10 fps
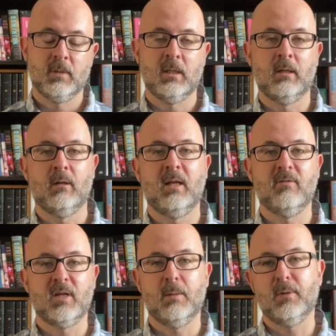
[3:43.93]
and then I'll have
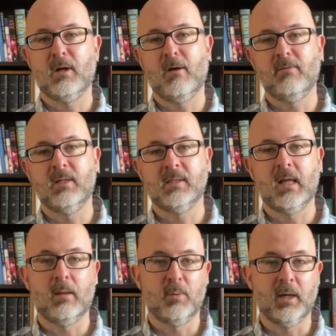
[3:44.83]
a cup of coffee to
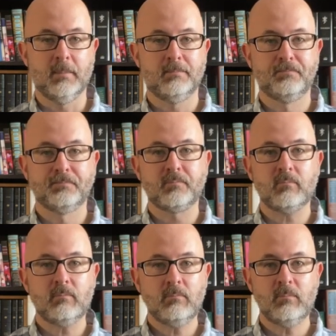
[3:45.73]
celebrate.
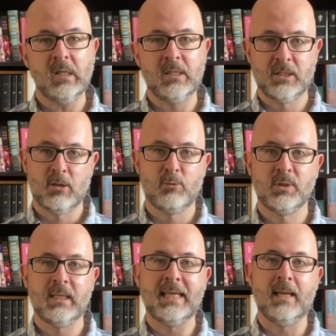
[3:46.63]
So
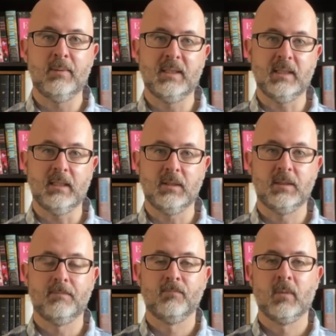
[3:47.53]
those are the ABCs.